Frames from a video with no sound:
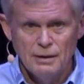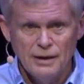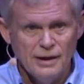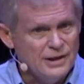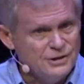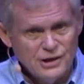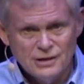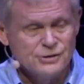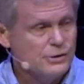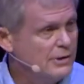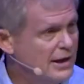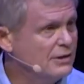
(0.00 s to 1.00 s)
He
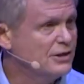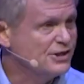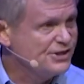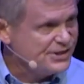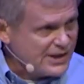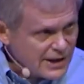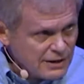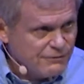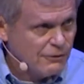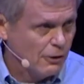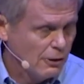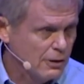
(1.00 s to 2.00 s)
chased her down to save
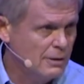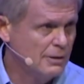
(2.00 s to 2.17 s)
her.